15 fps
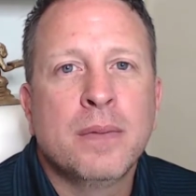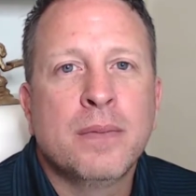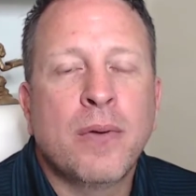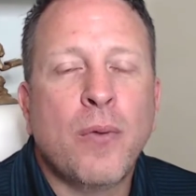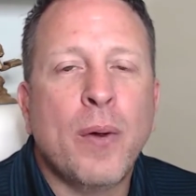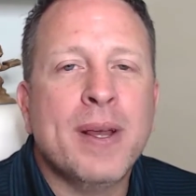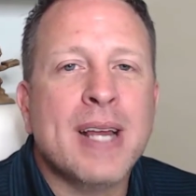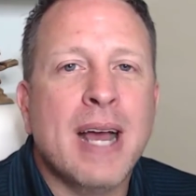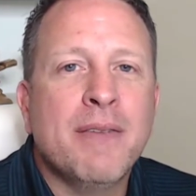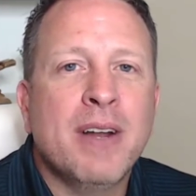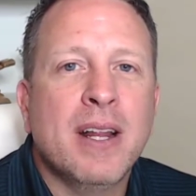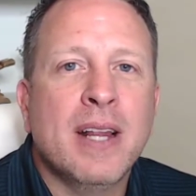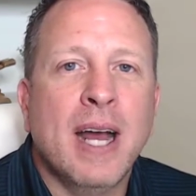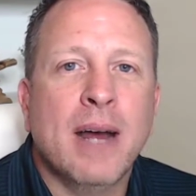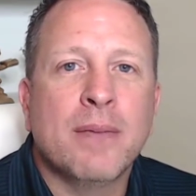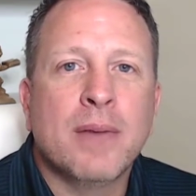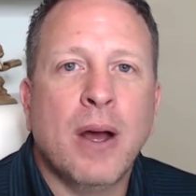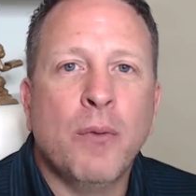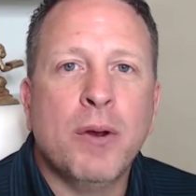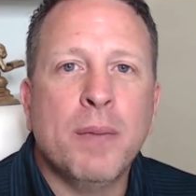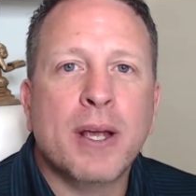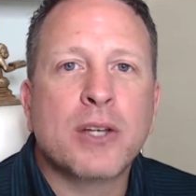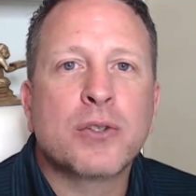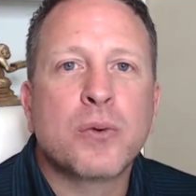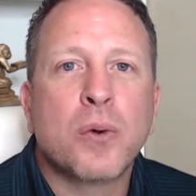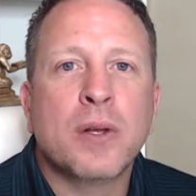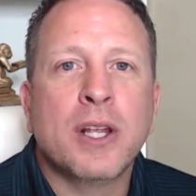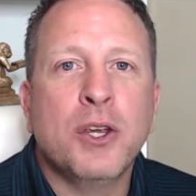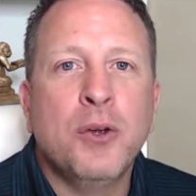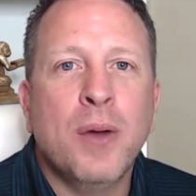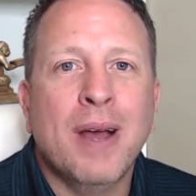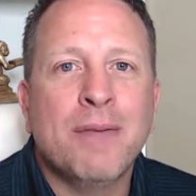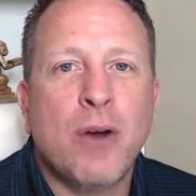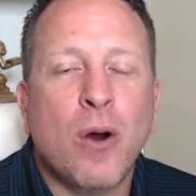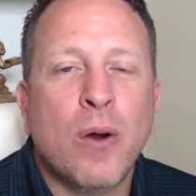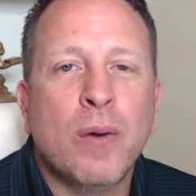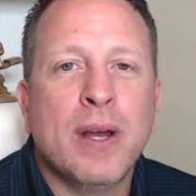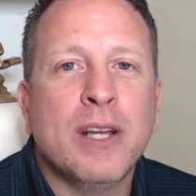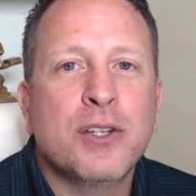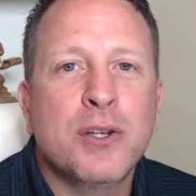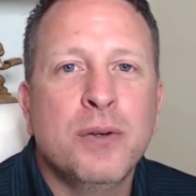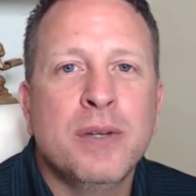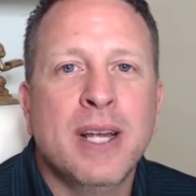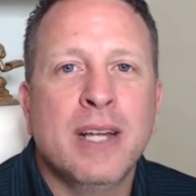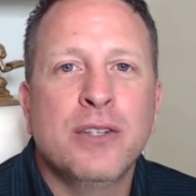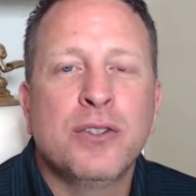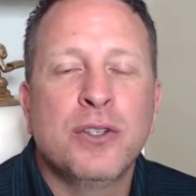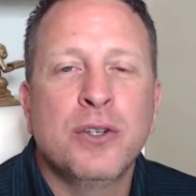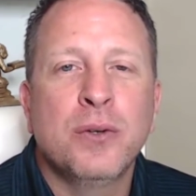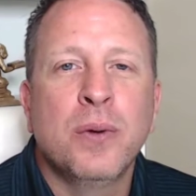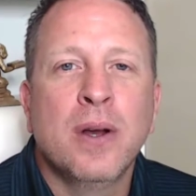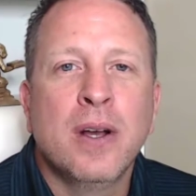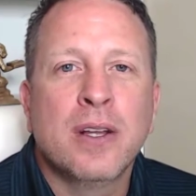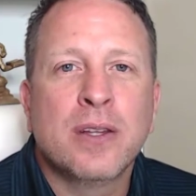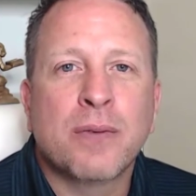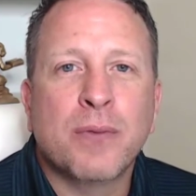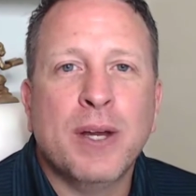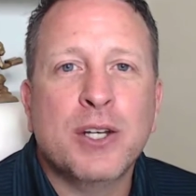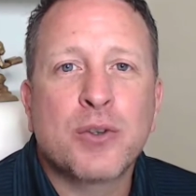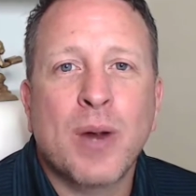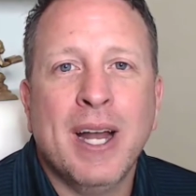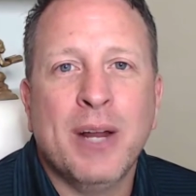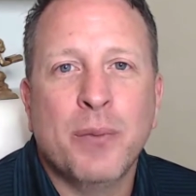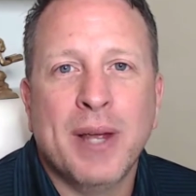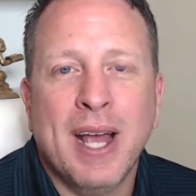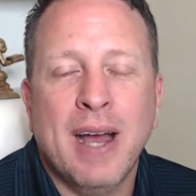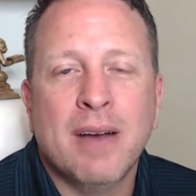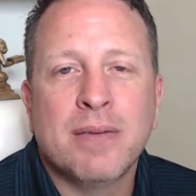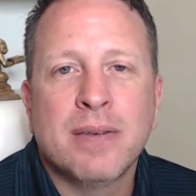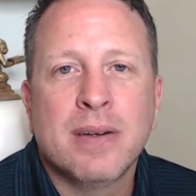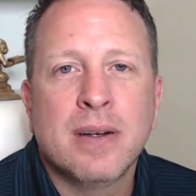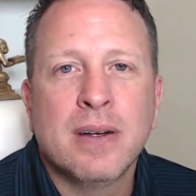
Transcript: Before we dive into that, I want to make sure that you have already tuned into the free training we have.